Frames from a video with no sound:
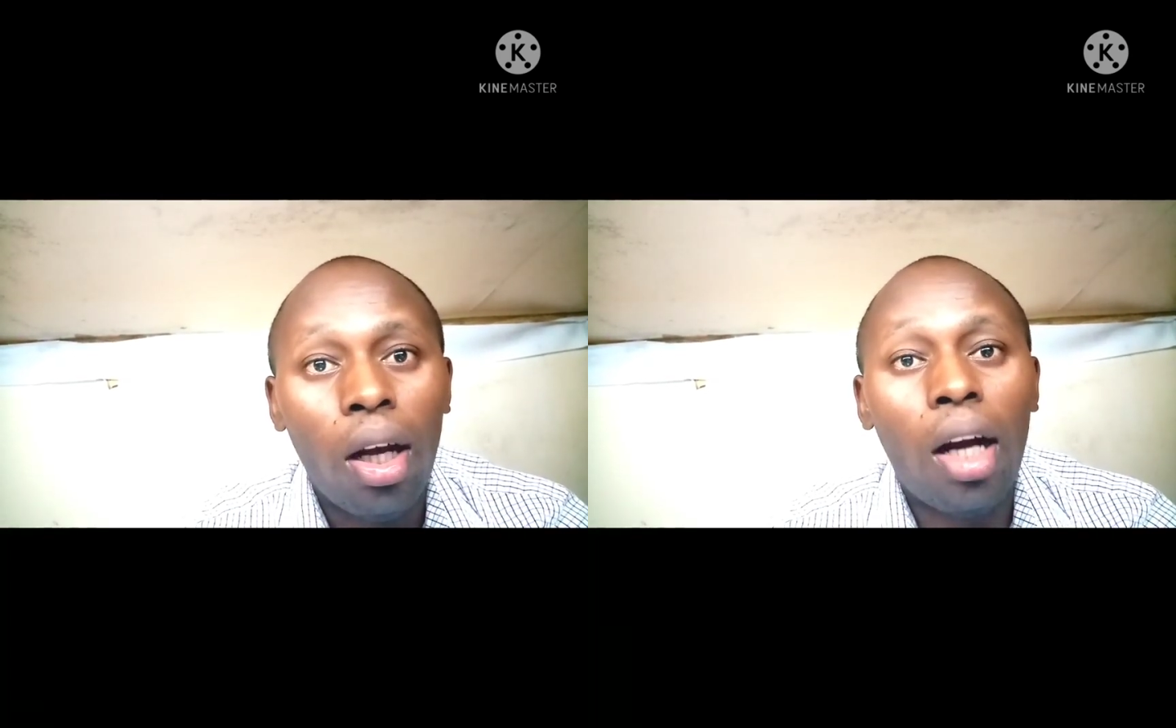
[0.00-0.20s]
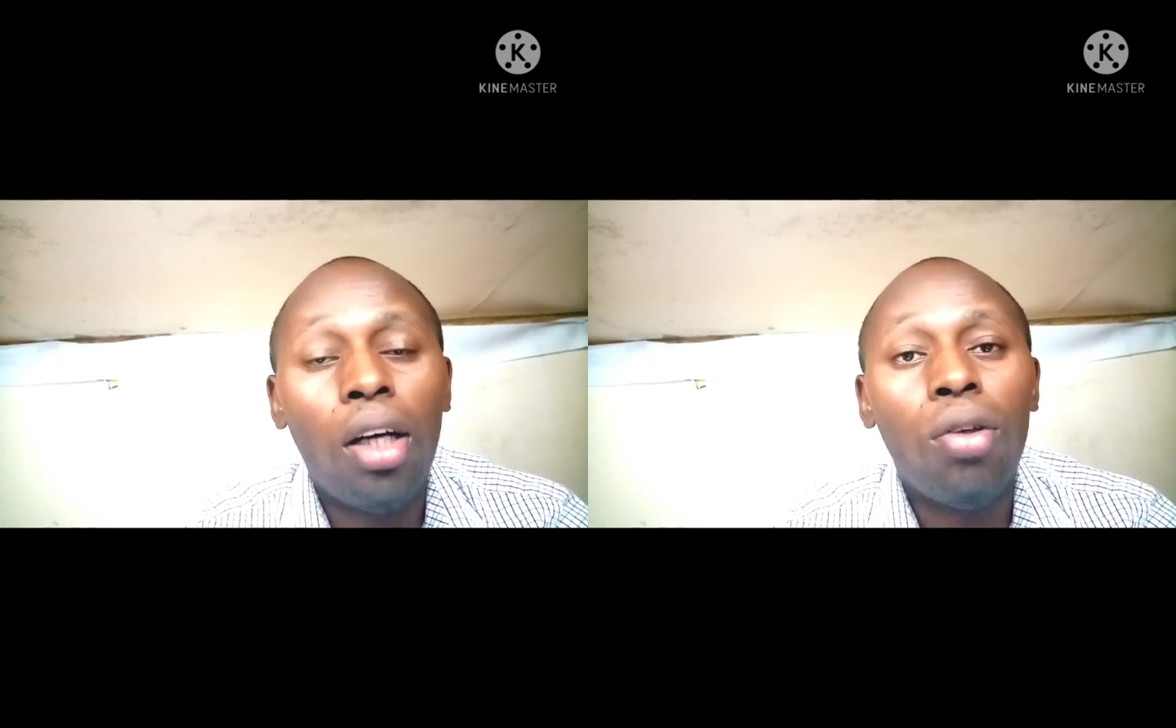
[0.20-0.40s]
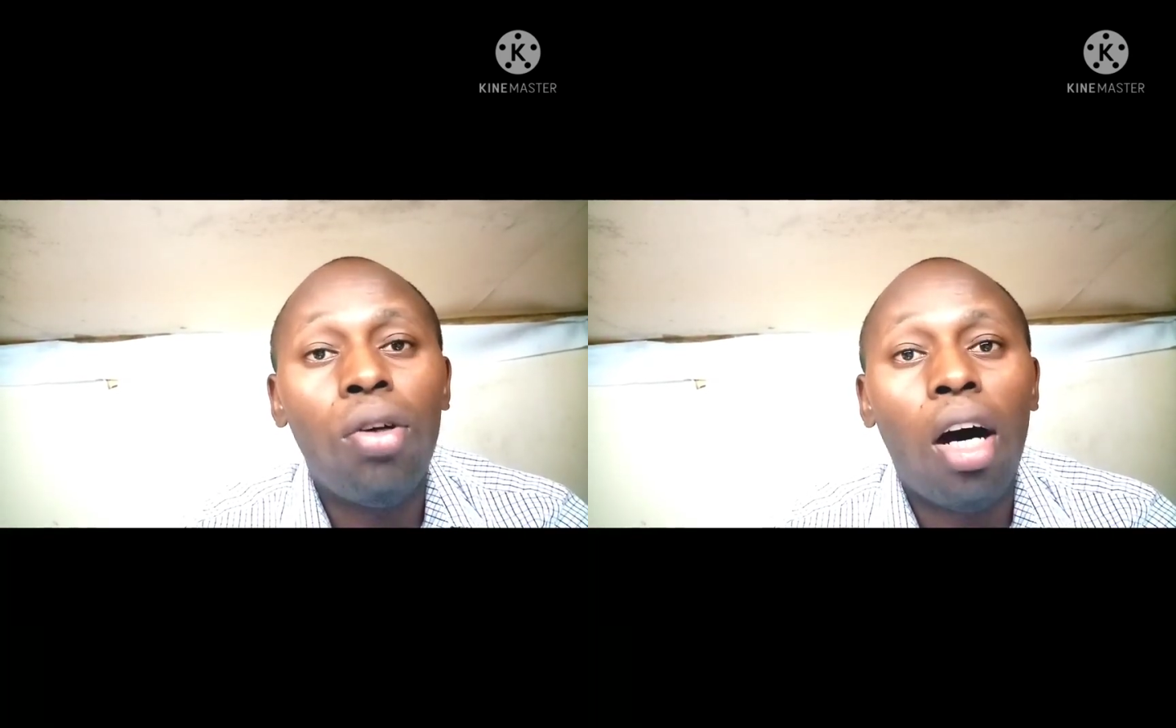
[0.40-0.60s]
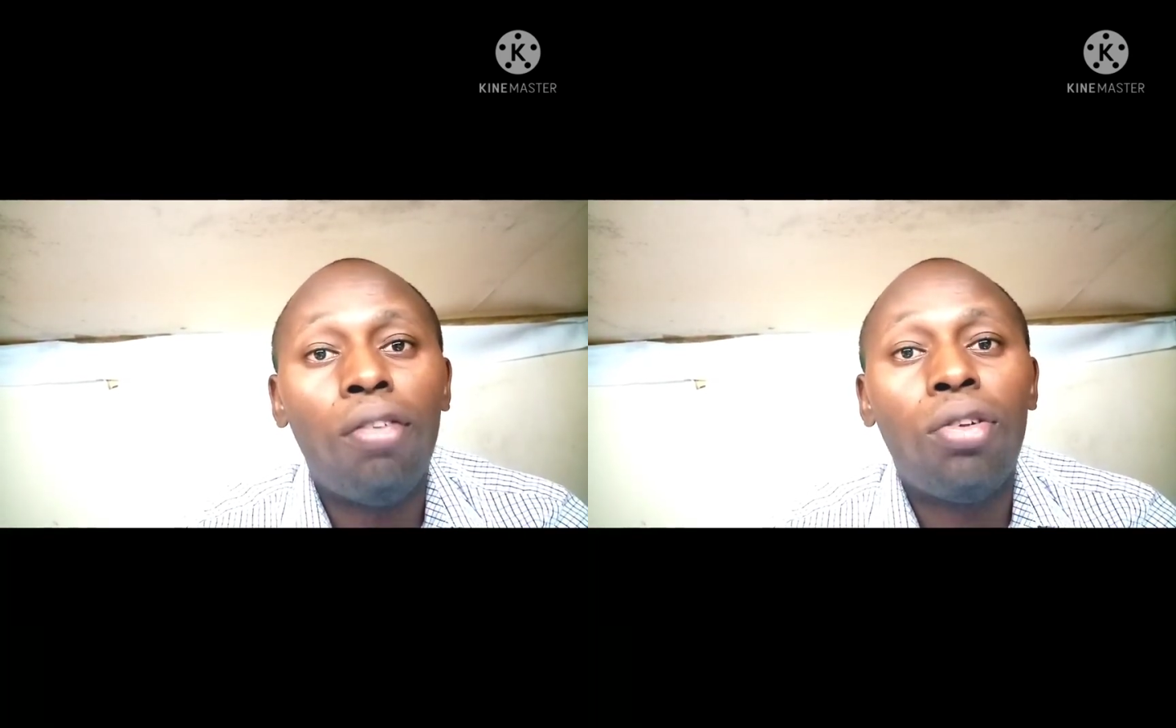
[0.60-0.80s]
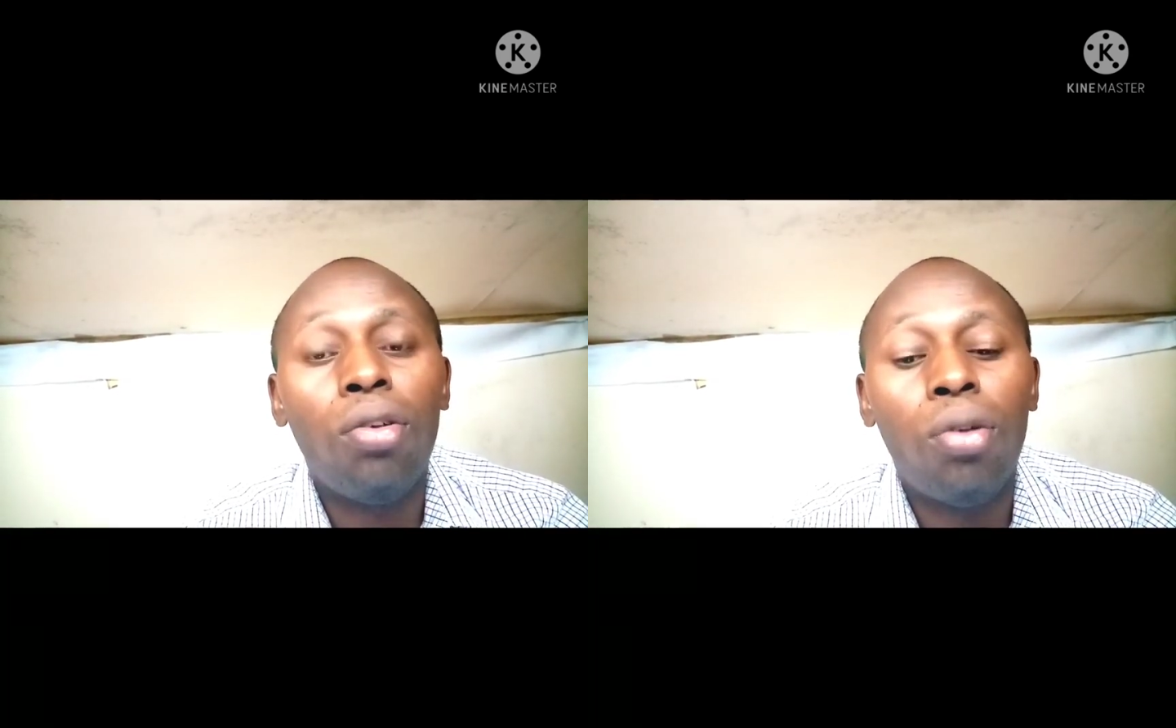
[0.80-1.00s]
and you
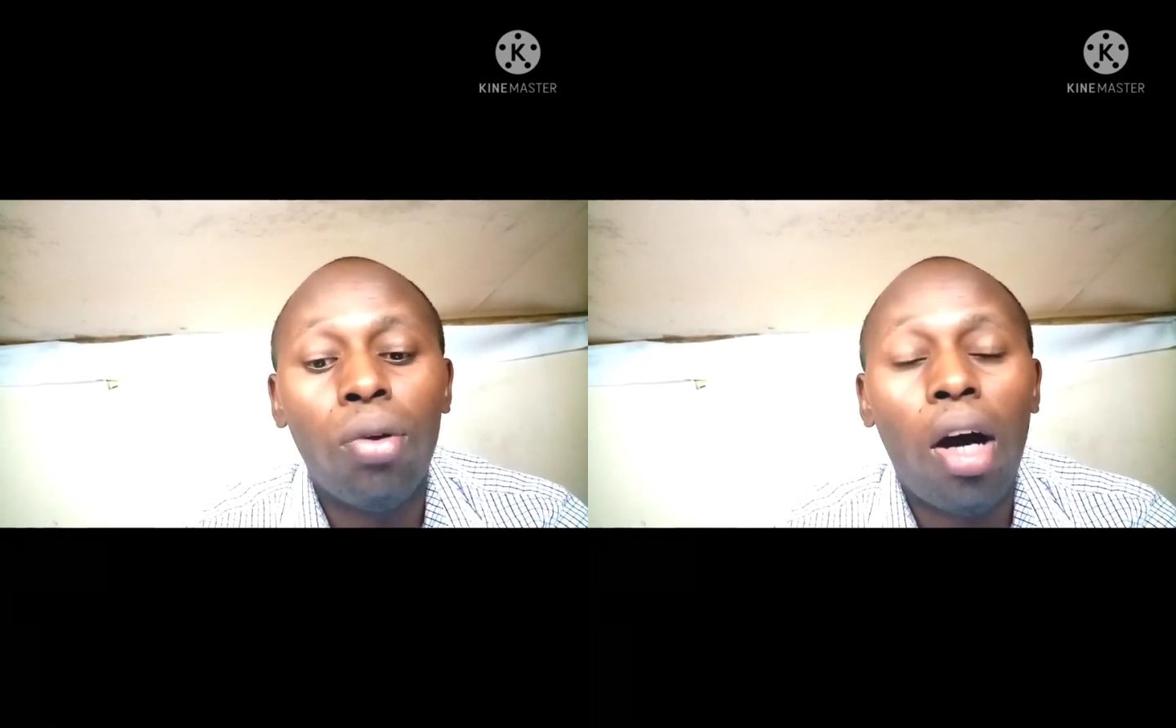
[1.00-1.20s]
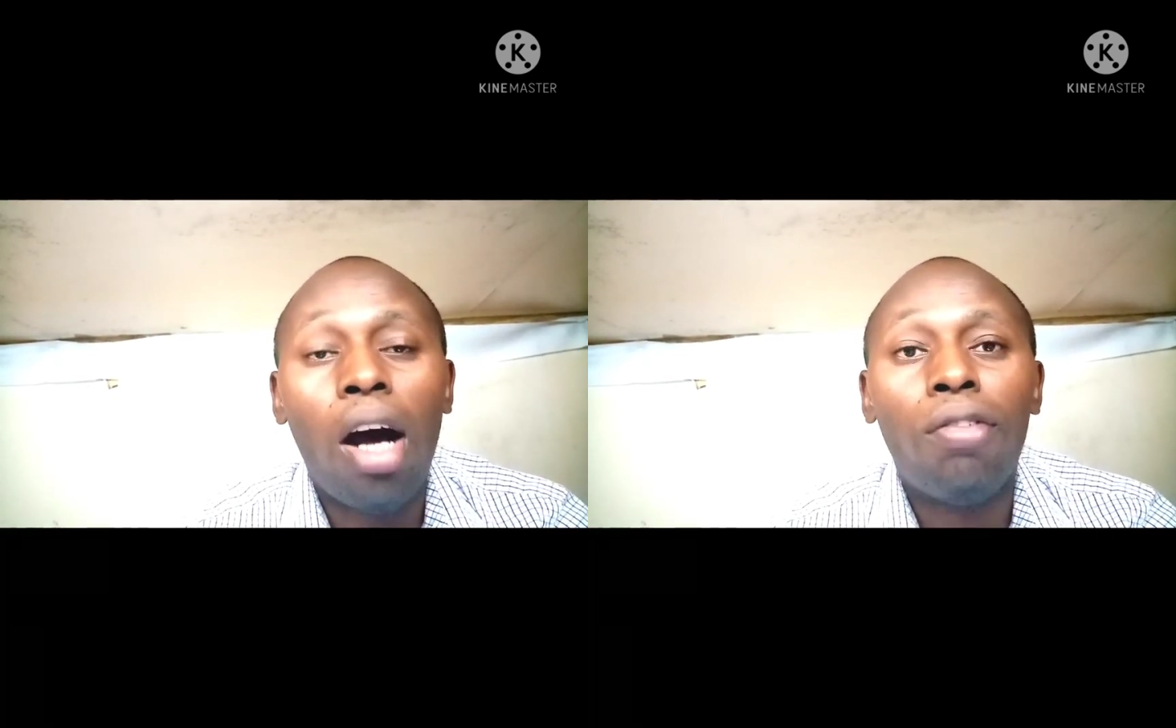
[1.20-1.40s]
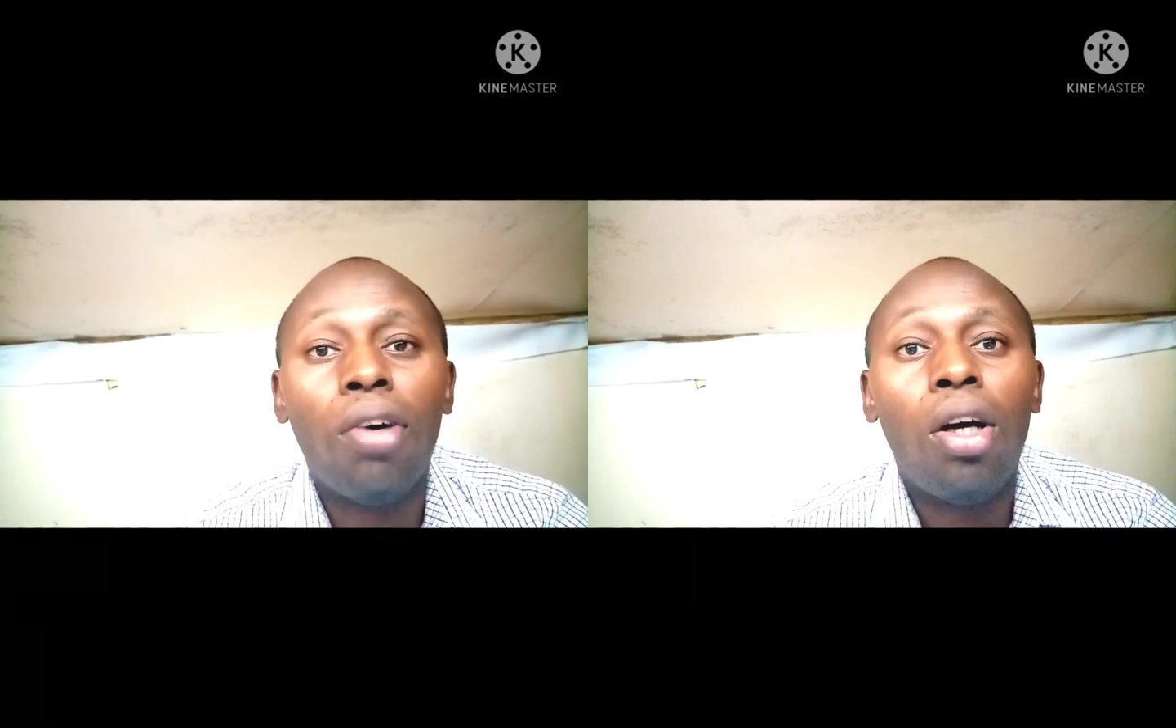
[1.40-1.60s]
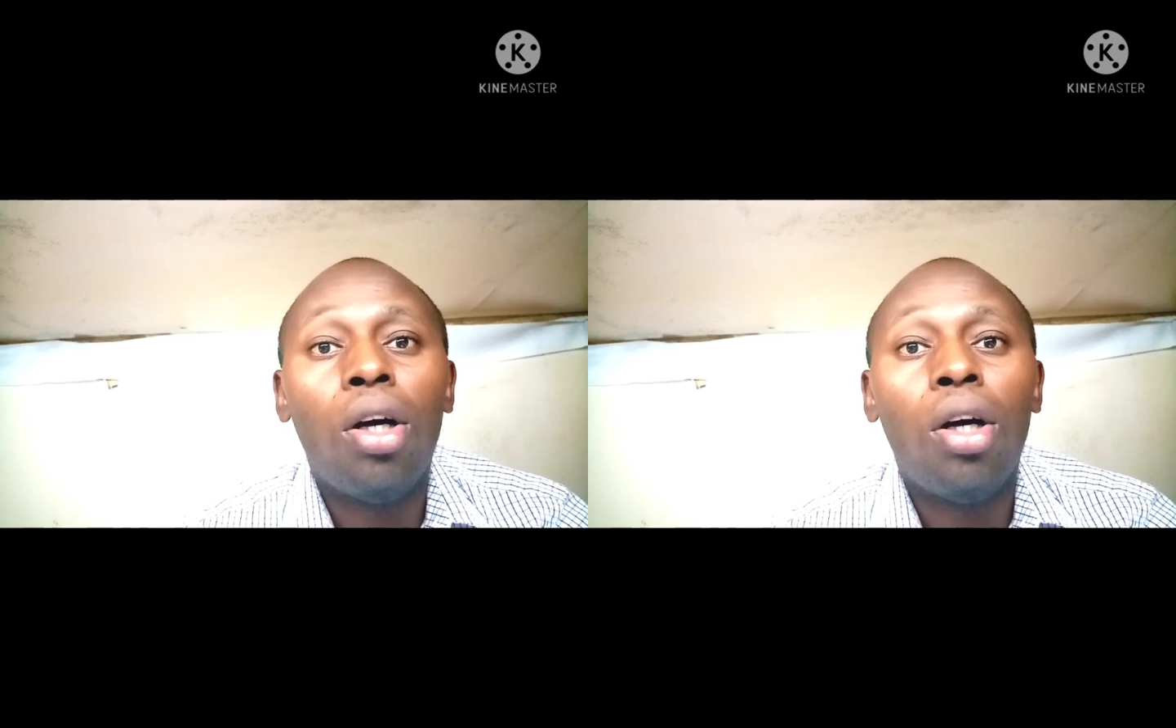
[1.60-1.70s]
have to have